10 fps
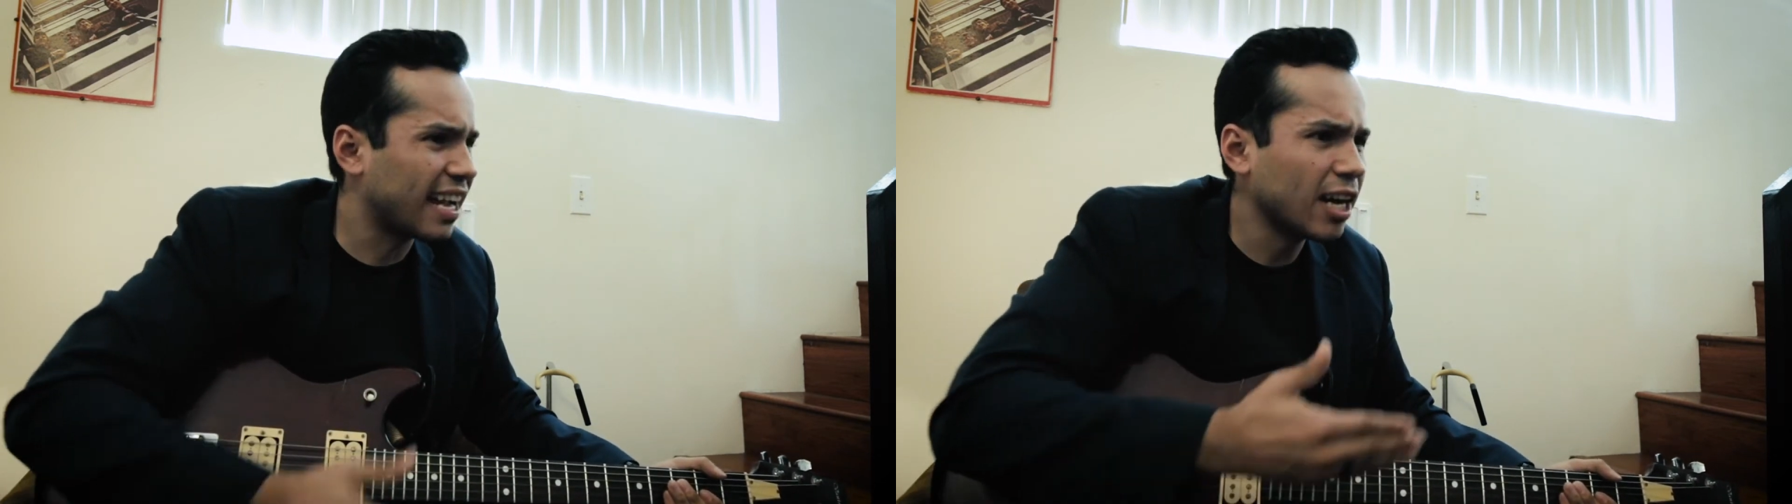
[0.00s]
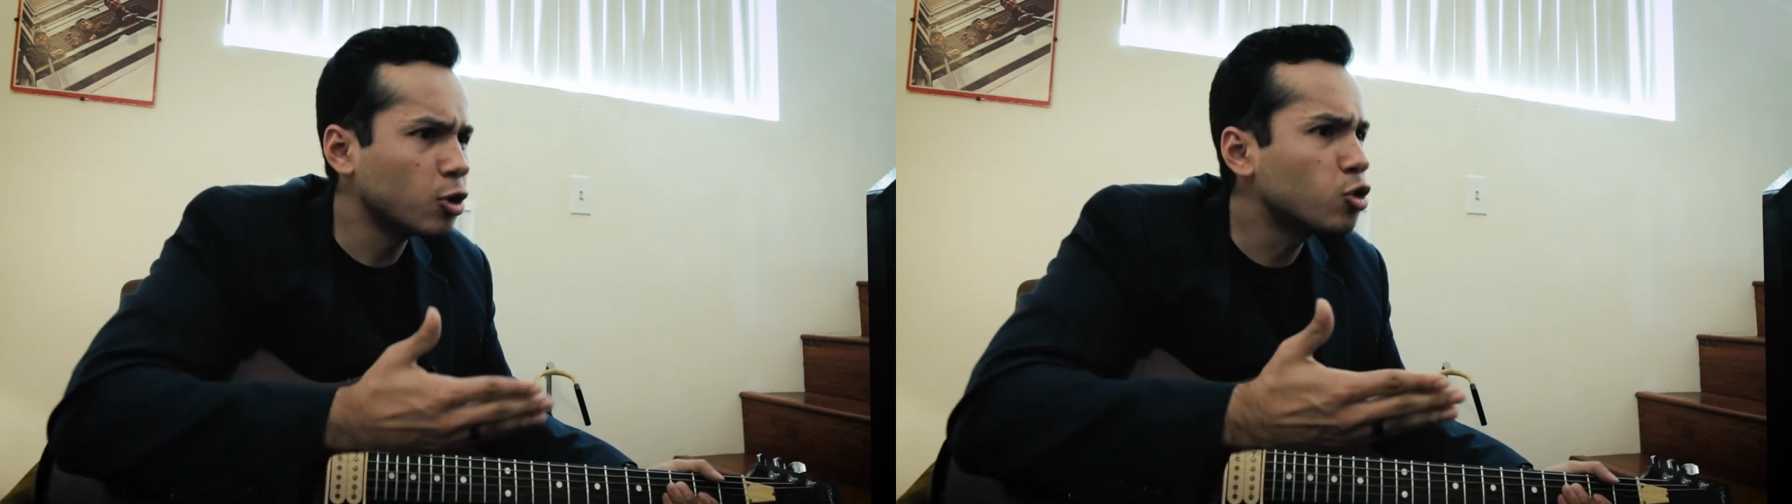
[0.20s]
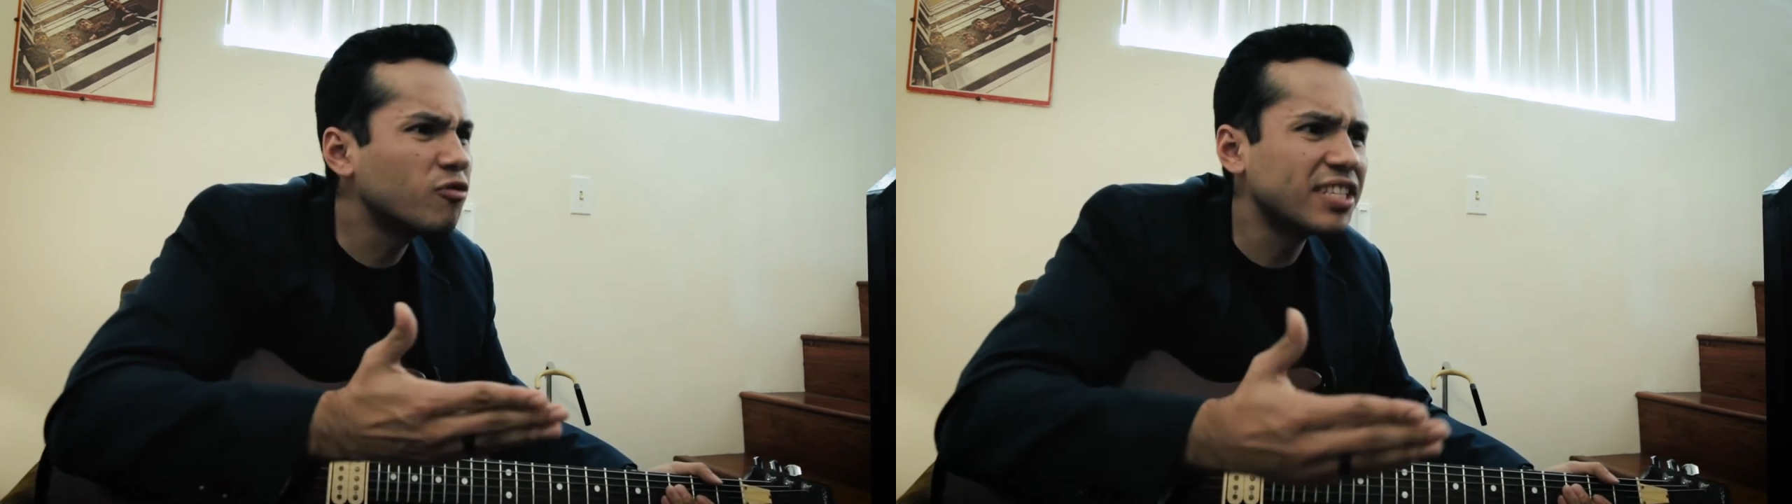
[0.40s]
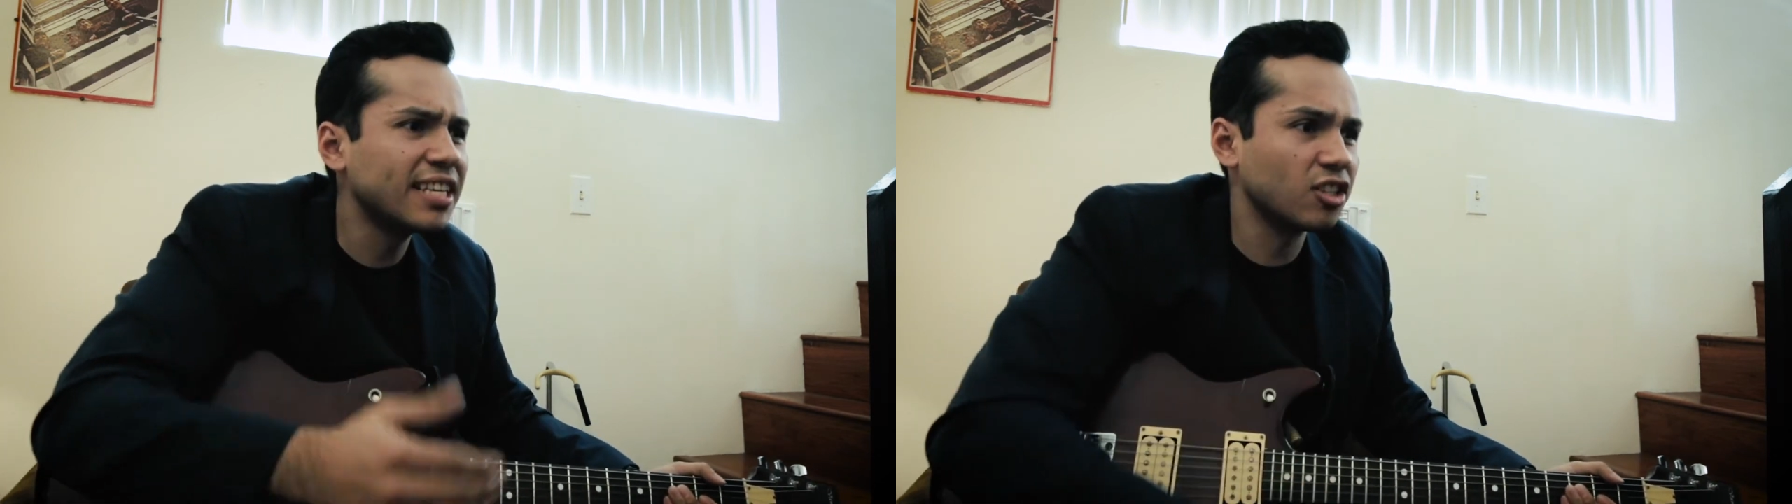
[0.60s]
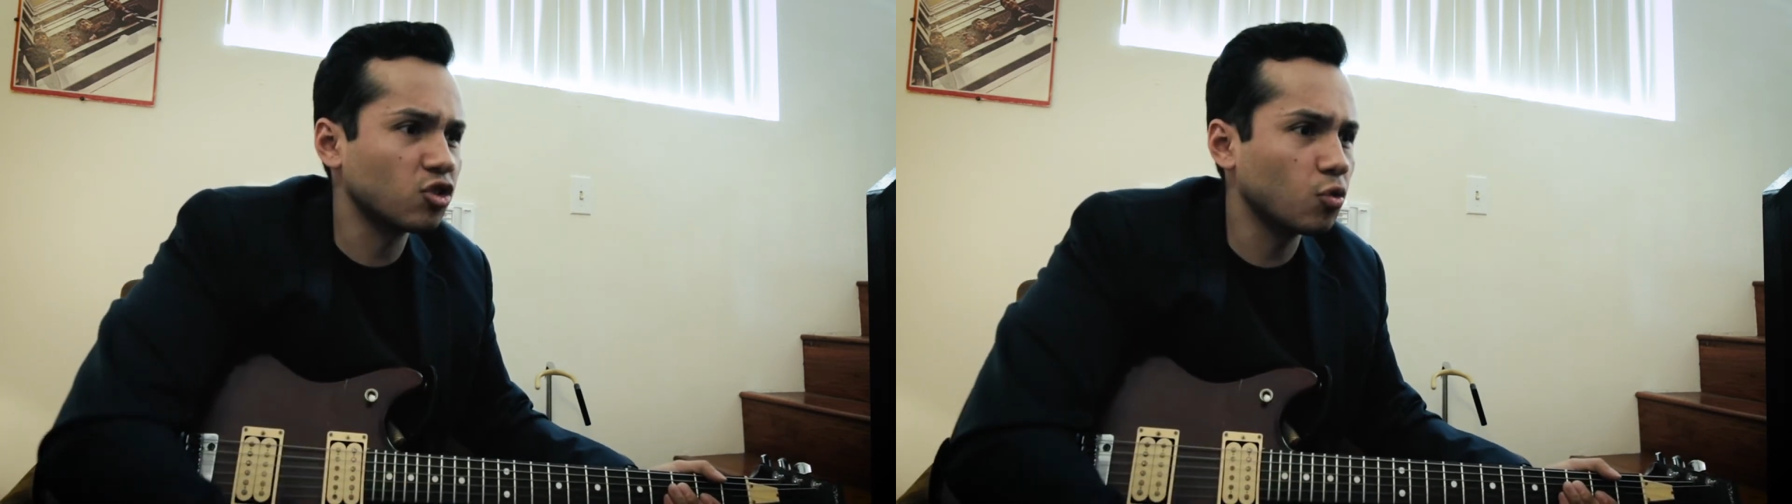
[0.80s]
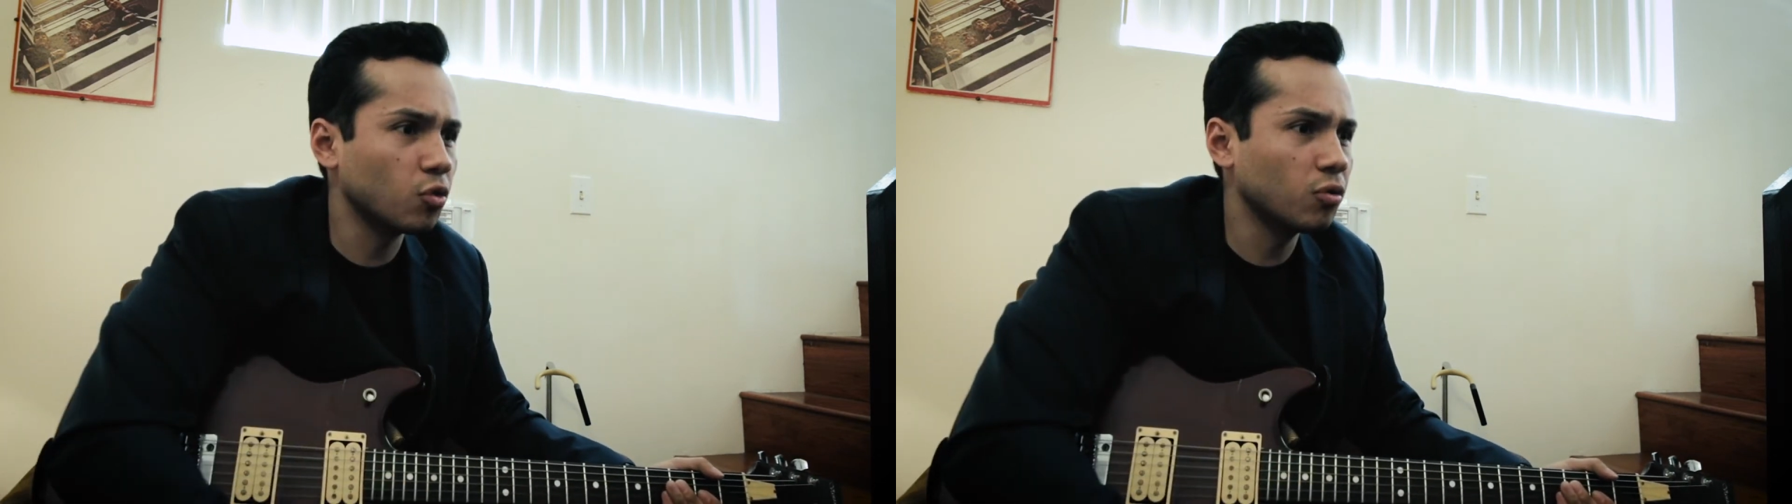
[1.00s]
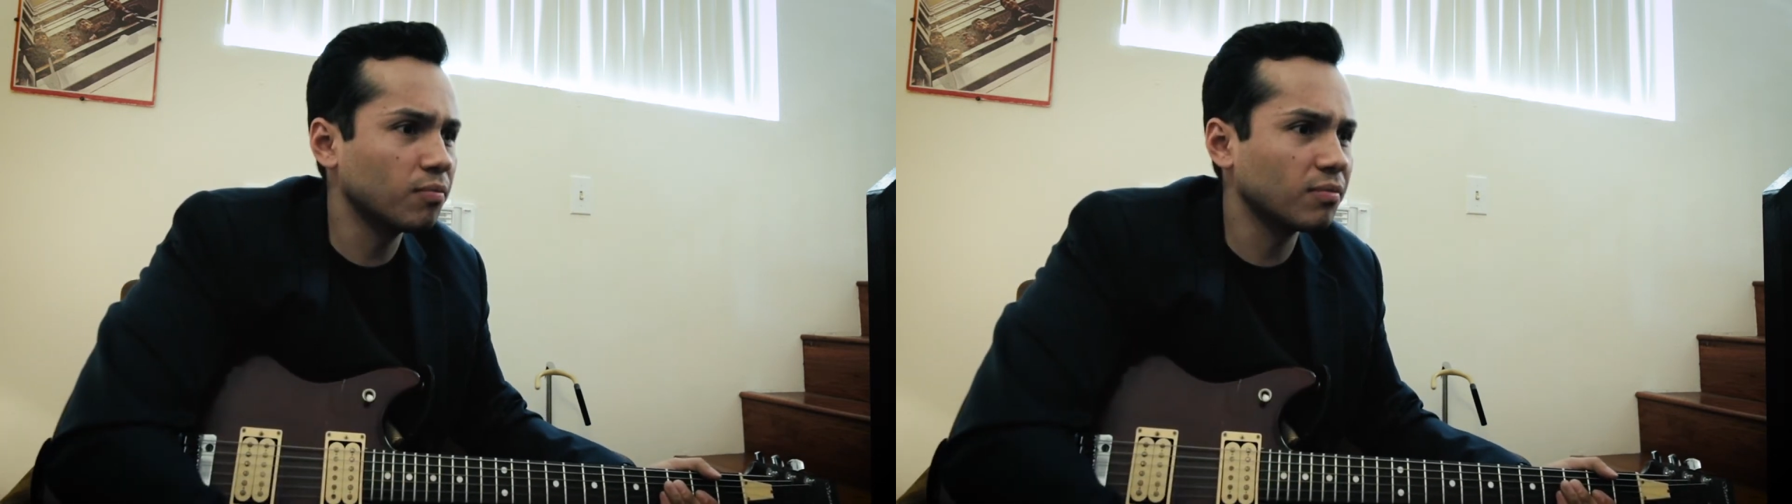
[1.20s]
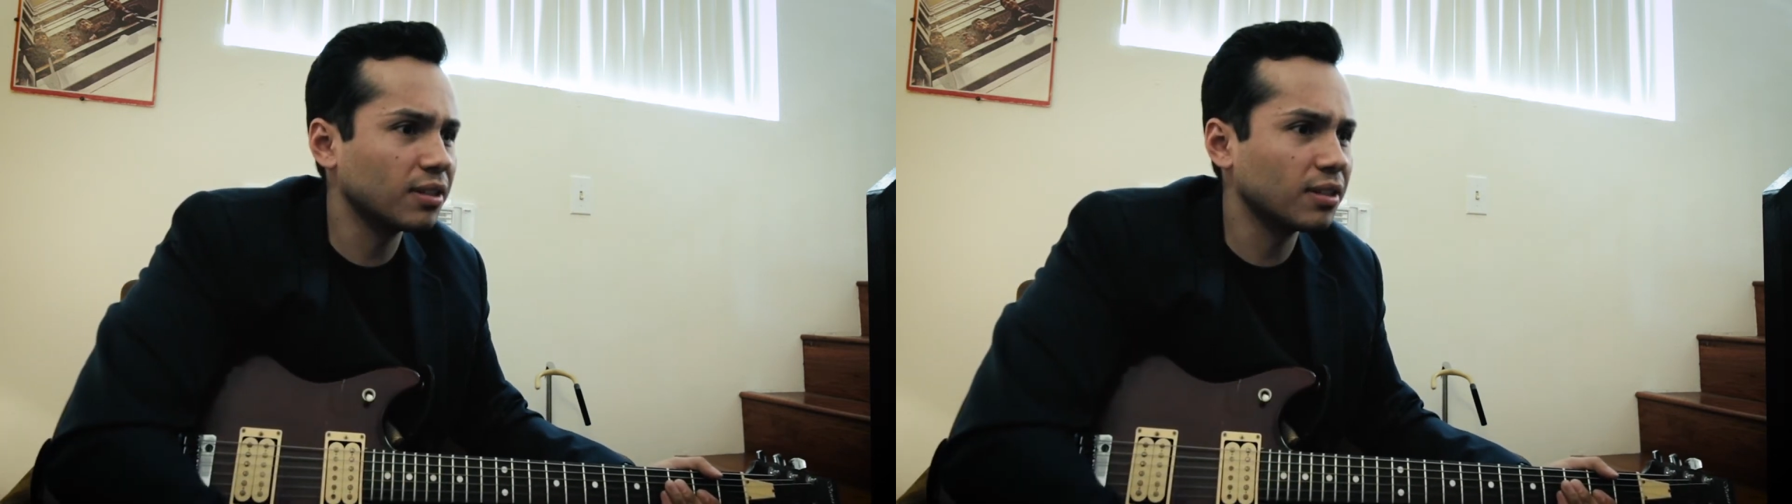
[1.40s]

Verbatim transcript: guy who you've seen at school,